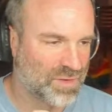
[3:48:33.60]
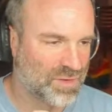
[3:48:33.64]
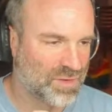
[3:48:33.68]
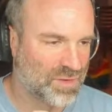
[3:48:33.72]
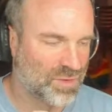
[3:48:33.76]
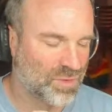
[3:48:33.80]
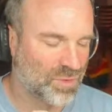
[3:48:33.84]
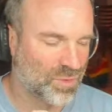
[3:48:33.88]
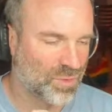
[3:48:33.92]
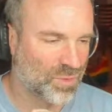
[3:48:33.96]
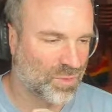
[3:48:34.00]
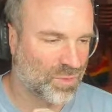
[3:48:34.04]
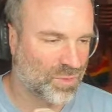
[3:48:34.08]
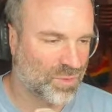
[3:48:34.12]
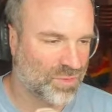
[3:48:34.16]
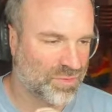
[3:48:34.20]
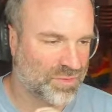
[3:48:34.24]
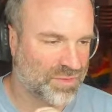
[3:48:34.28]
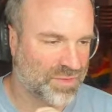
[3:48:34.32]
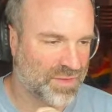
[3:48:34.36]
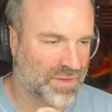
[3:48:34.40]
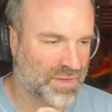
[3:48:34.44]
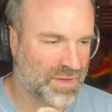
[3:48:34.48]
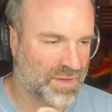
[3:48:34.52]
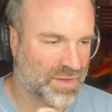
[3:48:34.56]
all
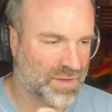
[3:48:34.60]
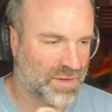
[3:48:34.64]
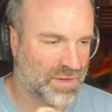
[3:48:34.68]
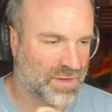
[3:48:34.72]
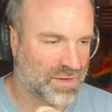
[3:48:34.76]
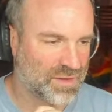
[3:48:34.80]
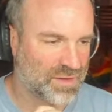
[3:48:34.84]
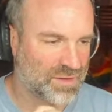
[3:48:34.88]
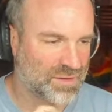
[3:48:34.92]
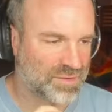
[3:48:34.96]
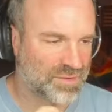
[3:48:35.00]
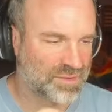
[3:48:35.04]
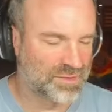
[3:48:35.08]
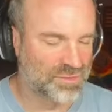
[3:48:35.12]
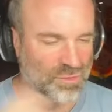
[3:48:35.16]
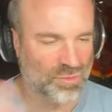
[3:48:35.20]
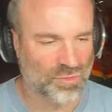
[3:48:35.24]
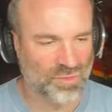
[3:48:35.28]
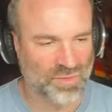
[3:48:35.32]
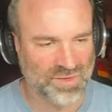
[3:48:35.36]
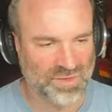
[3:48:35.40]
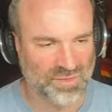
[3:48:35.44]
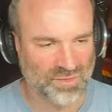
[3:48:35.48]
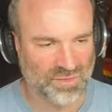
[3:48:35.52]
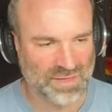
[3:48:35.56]
the
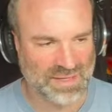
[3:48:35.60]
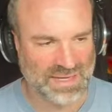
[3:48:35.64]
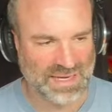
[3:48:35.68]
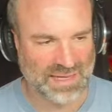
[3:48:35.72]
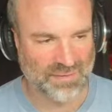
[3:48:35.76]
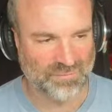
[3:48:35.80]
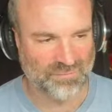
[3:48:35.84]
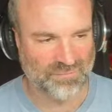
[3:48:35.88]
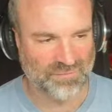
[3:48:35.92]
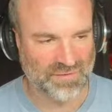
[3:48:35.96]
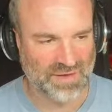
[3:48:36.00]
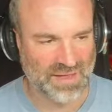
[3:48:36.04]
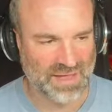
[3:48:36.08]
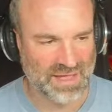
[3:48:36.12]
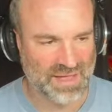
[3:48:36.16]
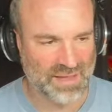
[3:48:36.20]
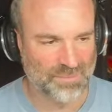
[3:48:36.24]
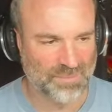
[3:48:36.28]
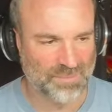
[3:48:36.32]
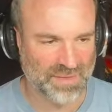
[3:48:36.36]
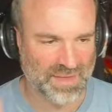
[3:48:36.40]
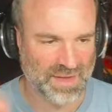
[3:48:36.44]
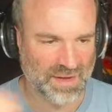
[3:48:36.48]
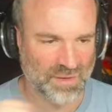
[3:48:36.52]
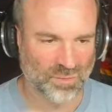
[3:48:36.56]
storage on Cloudflare,
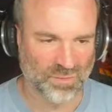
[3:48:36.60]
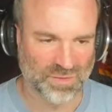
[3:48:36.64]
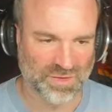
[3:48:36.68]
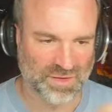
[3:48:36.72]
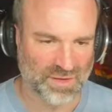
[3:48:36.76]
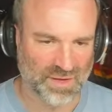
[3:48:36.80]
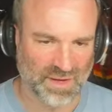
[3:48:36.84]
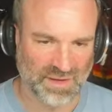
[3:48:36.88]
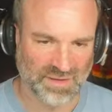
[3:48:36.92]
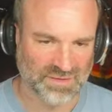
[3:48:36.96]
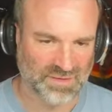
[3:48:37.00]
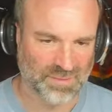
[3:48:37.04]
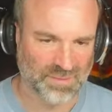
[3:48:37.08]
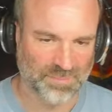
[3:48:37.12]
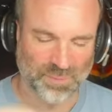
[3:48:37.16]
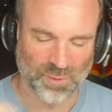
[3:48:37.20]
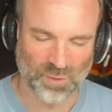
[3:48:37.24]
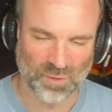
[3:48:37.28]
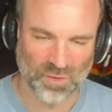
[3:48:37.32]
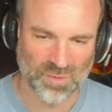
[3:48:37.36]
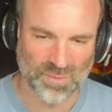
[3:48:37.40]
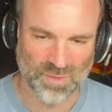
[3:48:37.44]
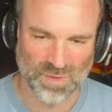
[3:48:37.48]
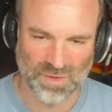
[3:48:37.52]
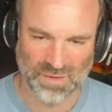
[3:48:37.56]
but then also like
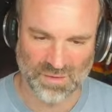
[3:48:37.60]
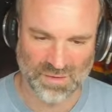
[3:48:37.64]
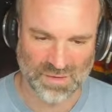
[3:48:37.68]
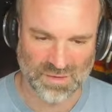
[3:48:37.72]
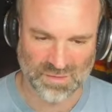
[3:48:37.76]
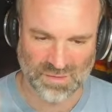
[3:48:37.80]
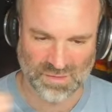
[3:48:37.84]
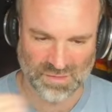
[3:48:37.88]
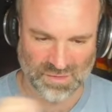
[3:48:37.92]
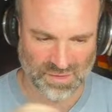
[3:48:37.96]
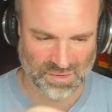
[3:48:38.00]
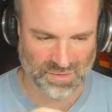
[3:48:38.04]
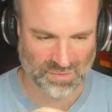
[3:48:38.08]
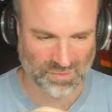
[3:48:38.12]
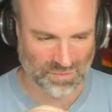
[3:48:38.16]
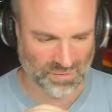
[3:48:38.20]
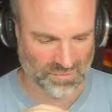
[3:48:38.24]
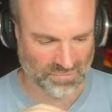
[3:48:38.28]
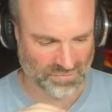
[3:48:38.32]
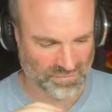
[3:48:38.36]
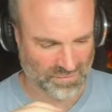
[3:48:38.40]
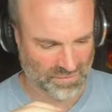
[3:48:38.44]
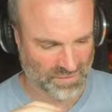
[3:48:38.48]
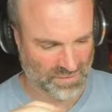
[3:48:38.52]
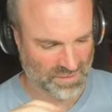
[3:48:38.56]
deployment. You can just sort
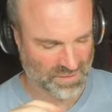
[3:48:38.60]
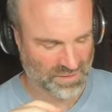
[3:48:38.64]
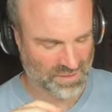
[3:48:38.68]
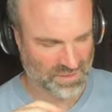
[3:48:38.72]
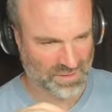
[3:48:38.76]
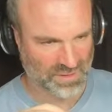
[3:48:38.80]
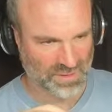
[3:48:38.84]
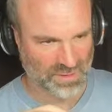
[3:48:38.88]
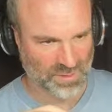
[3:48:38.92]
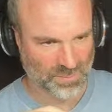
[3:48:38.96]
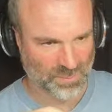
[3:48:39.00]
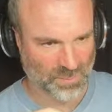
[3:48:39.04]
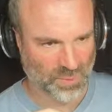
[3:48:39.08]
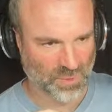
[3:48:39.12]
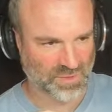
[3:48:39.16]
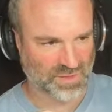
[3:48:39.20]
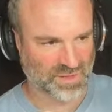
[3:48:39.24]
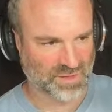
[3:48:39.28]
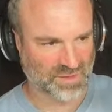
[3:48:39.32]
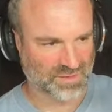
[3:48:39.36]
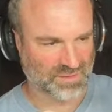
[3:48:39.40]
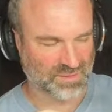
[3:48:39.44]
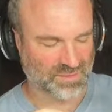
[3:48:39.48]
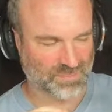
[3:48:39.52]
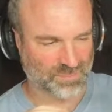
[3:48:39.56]
of push it to